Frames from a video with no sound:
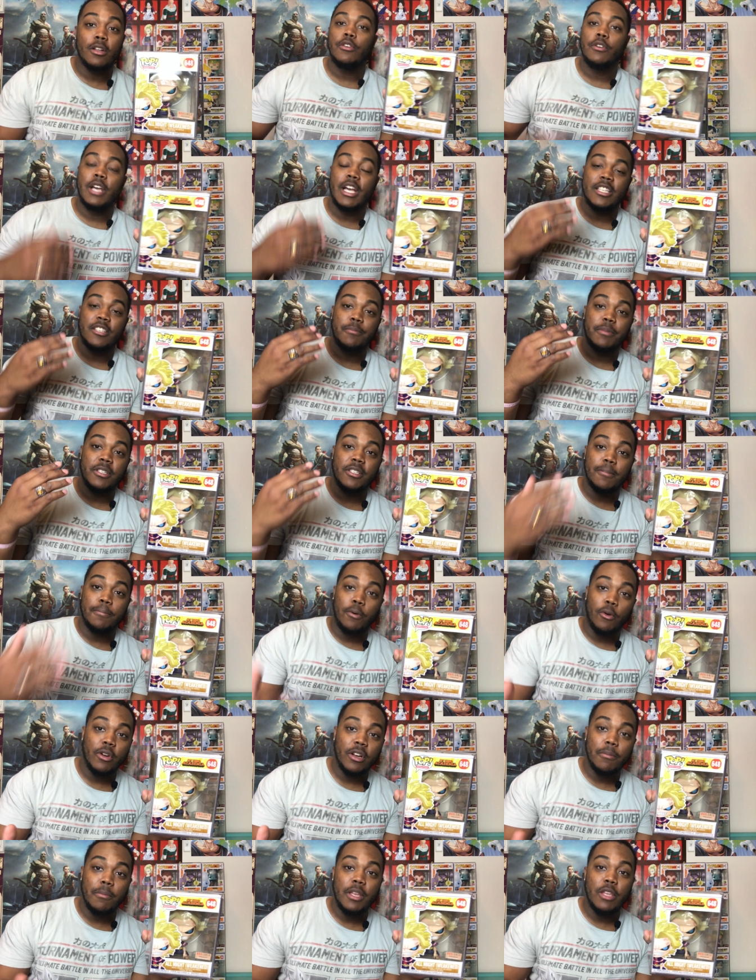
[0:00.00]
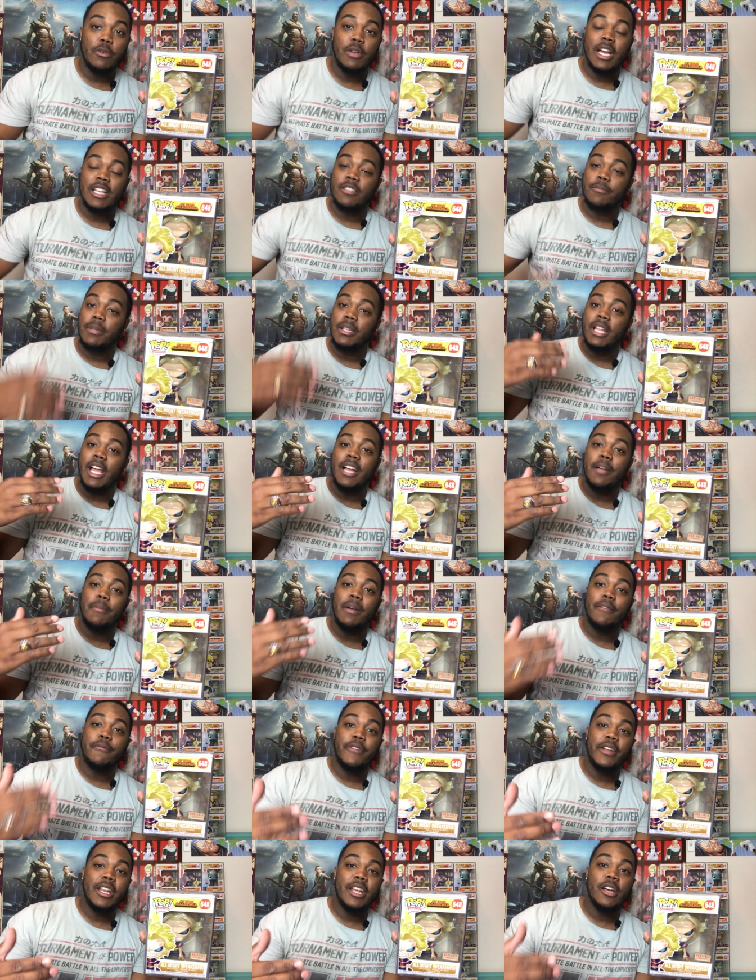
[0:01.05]
You guys have been supporting me. You guys have been liking my
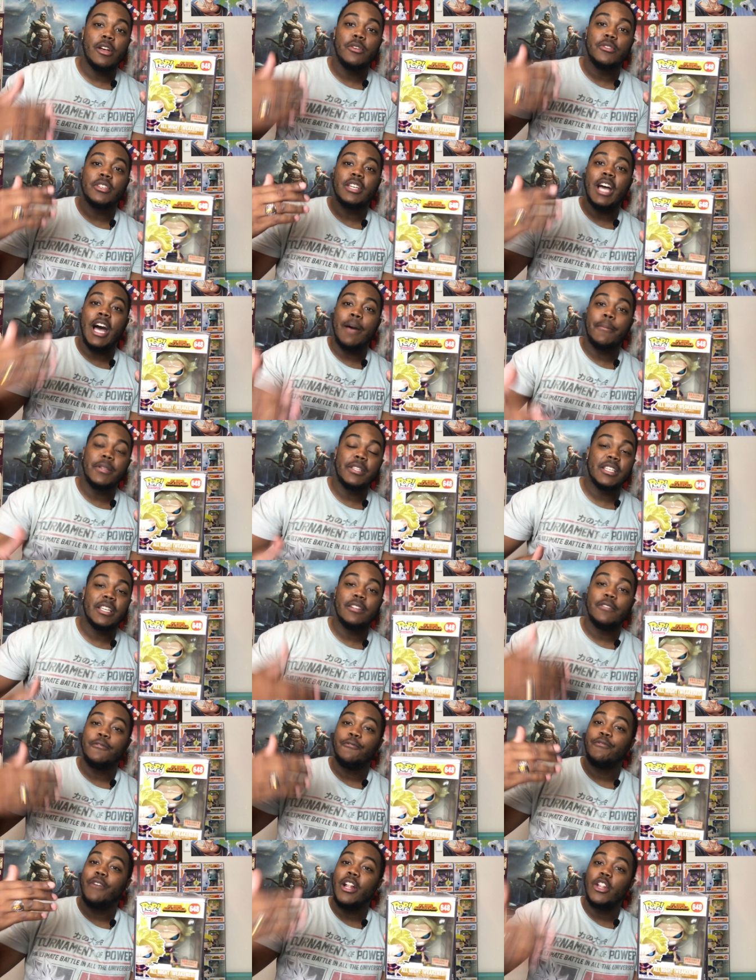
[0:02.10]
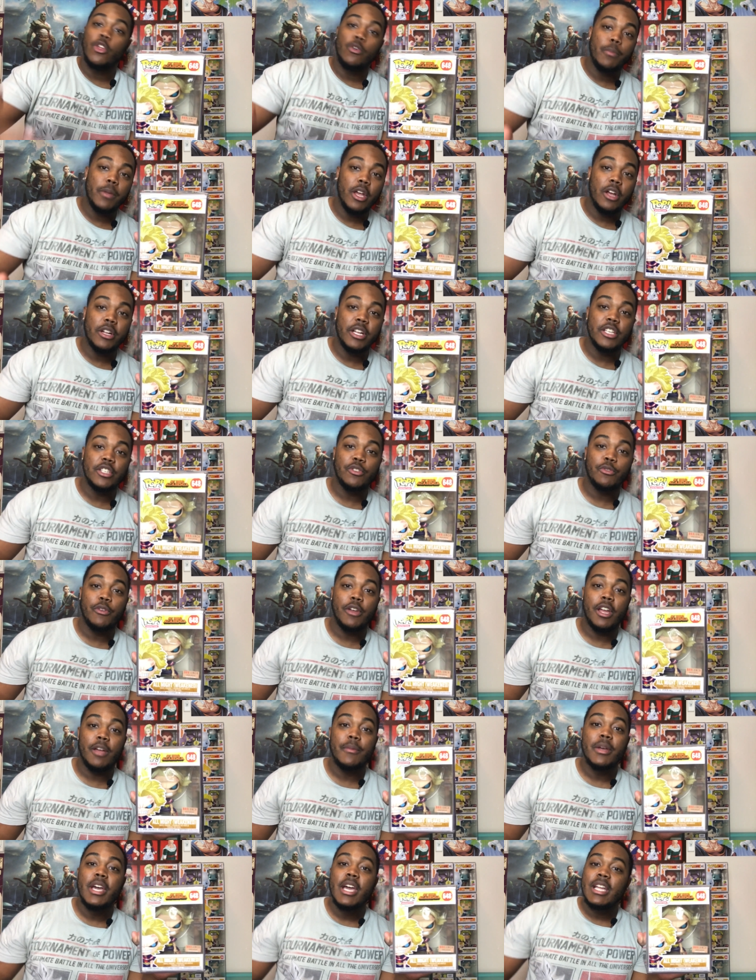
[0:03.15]
videos, commenting, following me on Instagram,
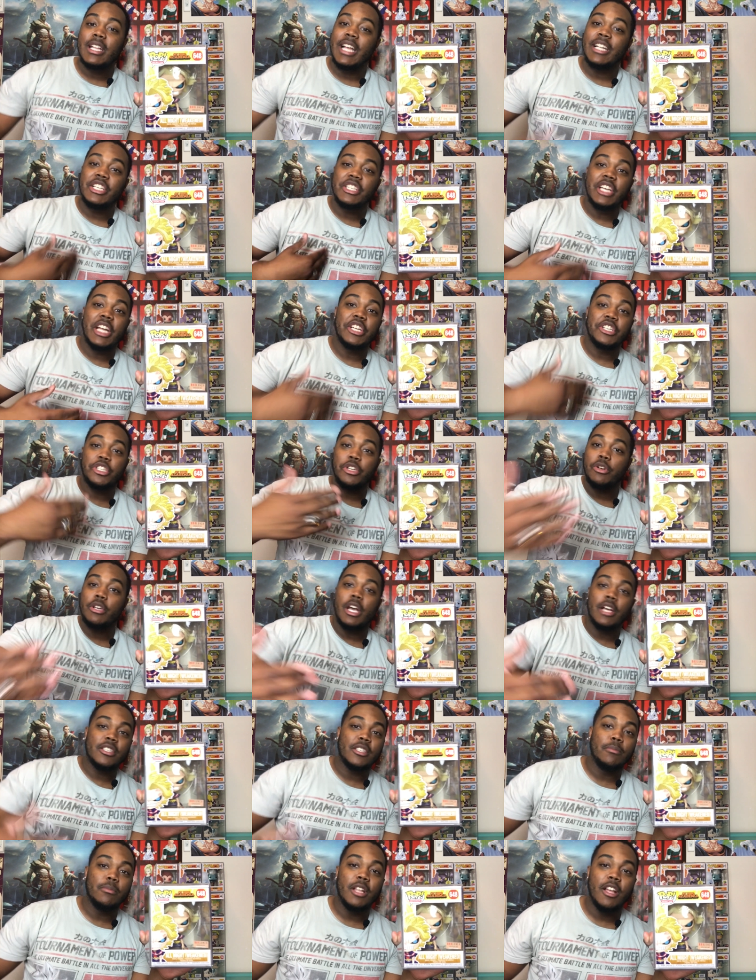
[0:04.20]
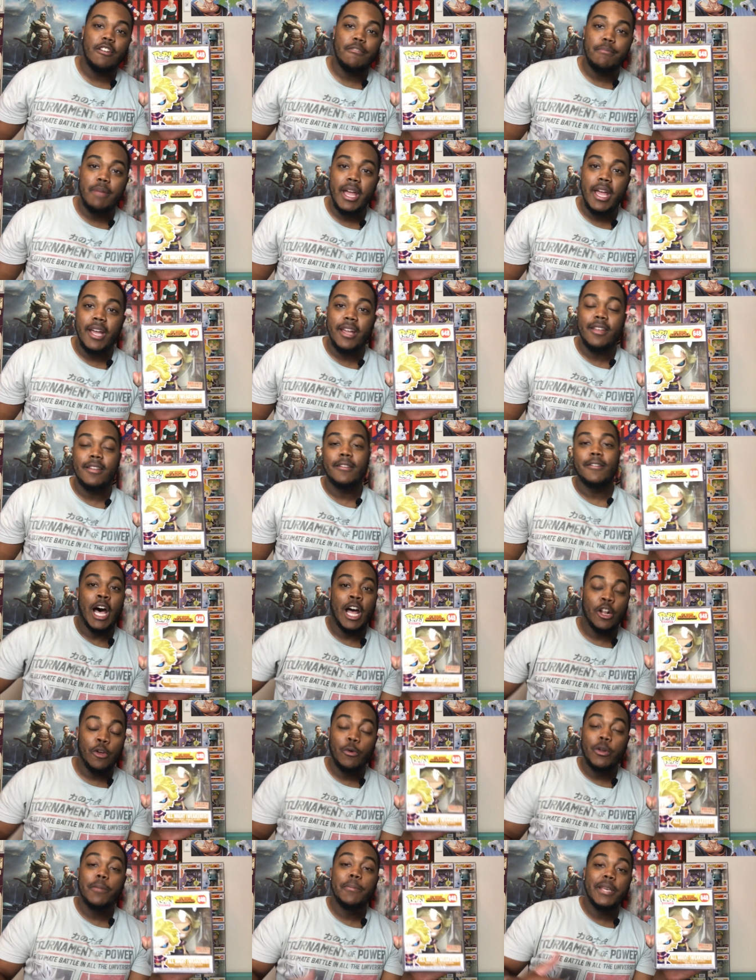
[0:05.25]
and I just gotta show y'all some love back. I
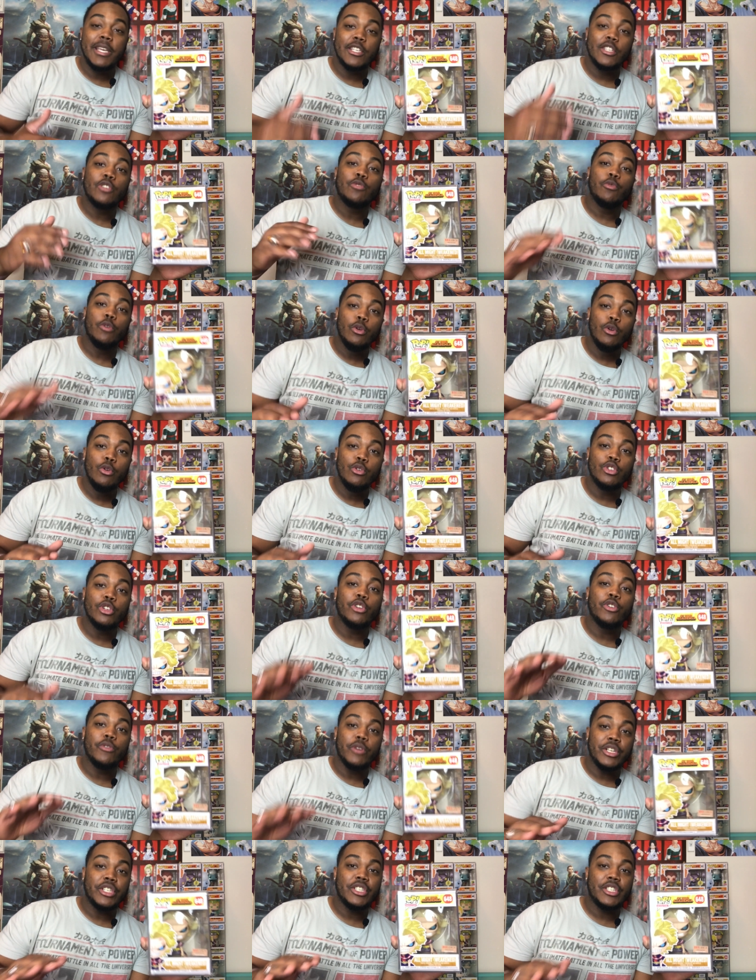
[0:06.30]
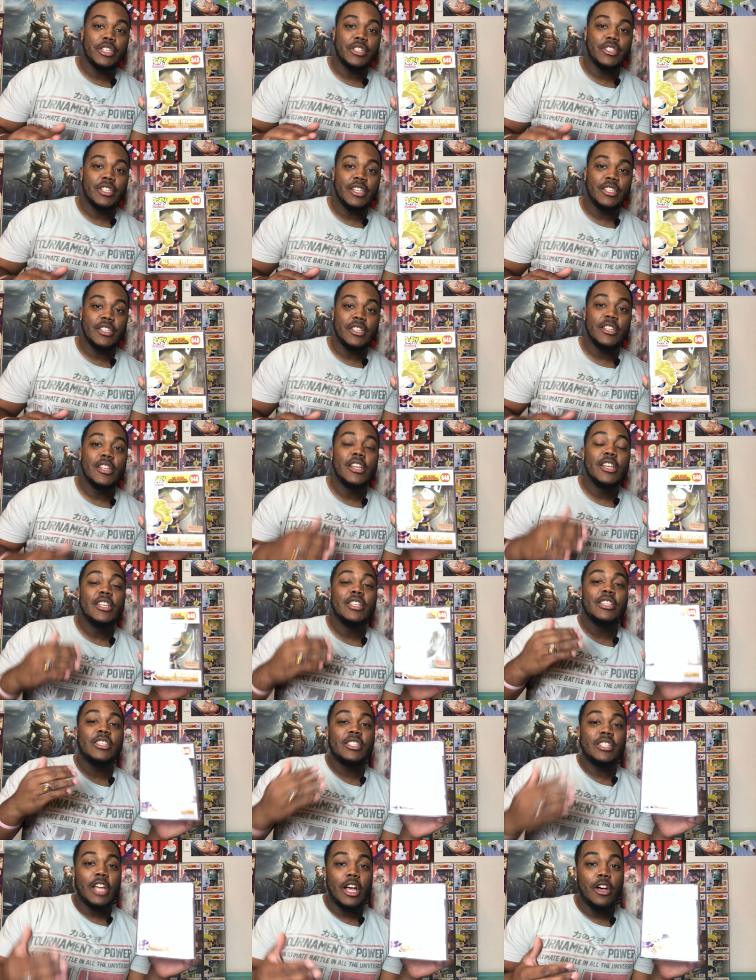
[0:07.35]
don't wanna be a Scrooge or Grinch this season,
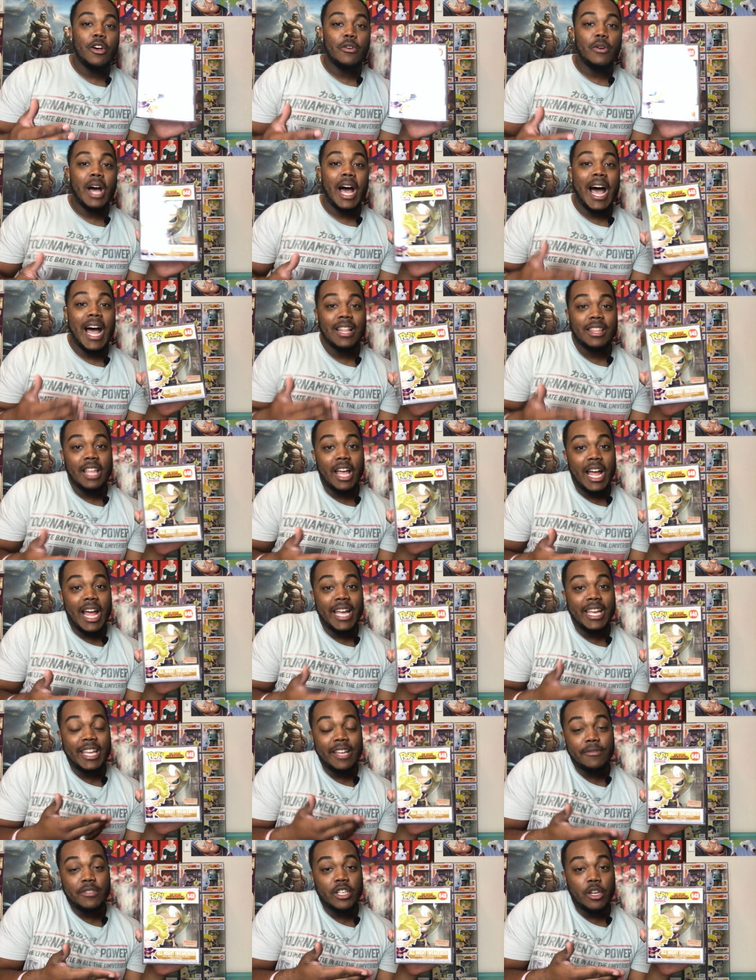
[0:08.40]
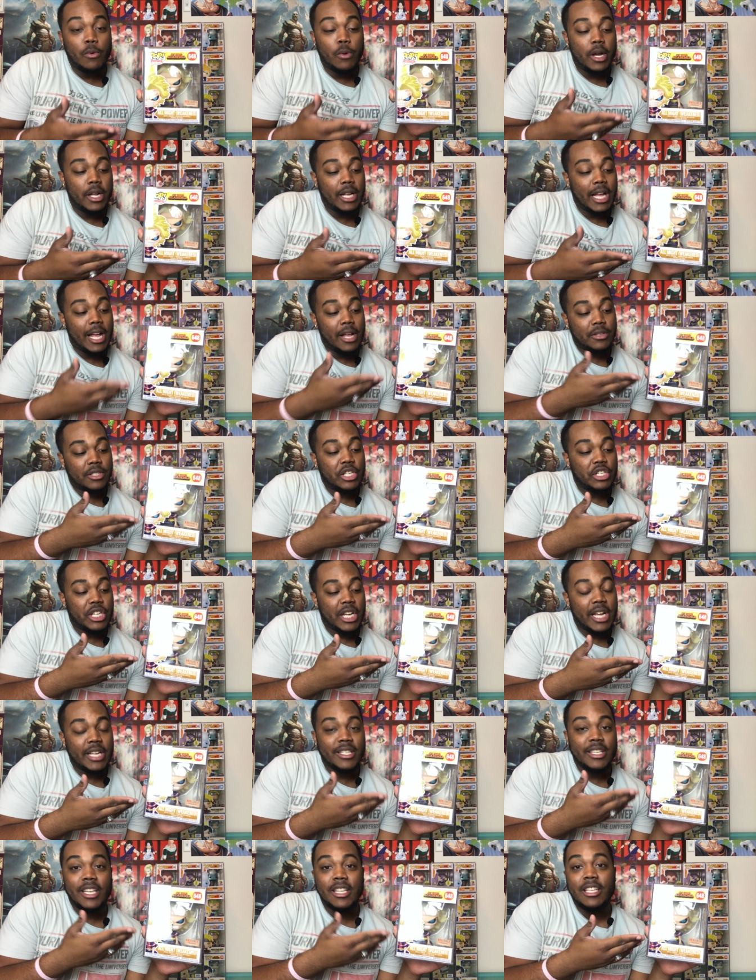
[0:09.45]
So I thought I'd give someone else a
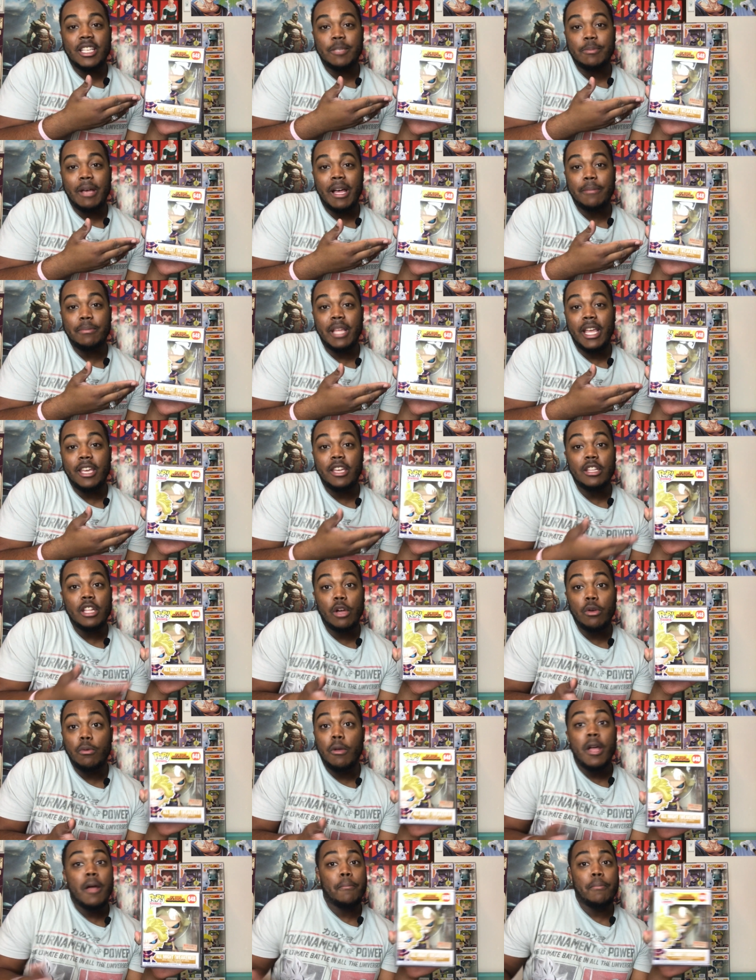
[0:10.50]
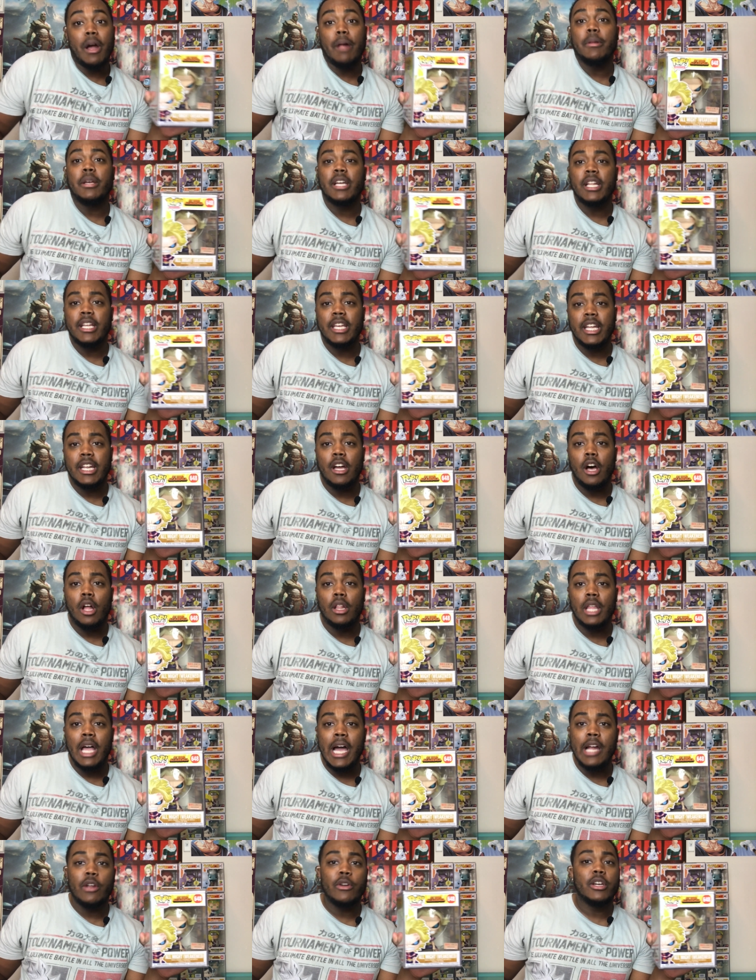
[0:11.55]
chance to get this pop deck. You know, probably couldn't get it
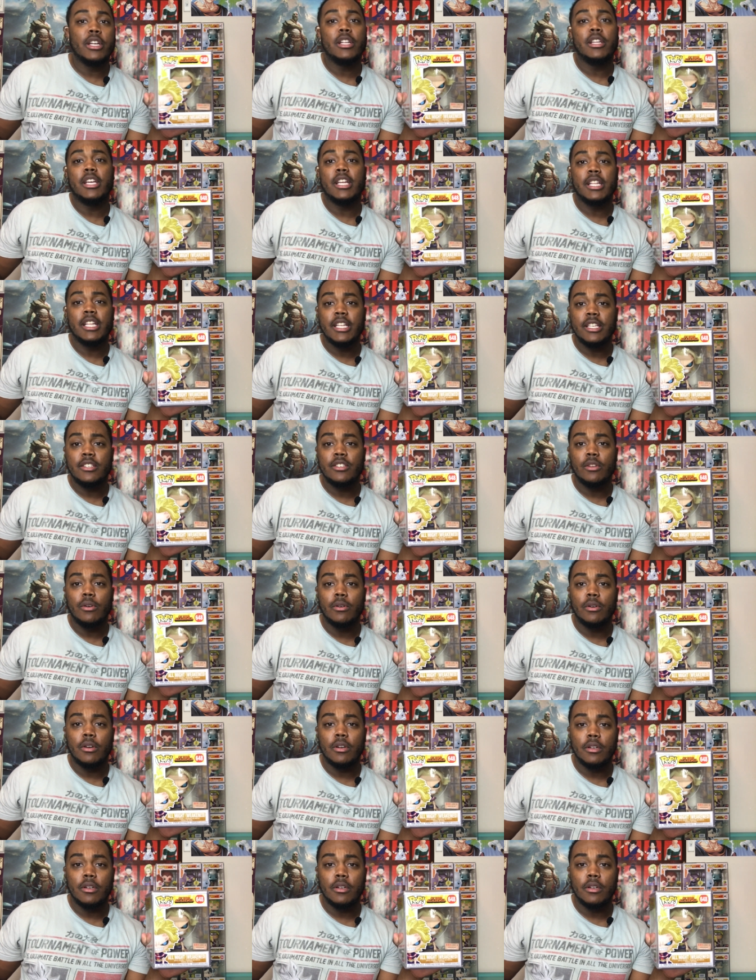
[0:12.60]
online or couldn't get it in store.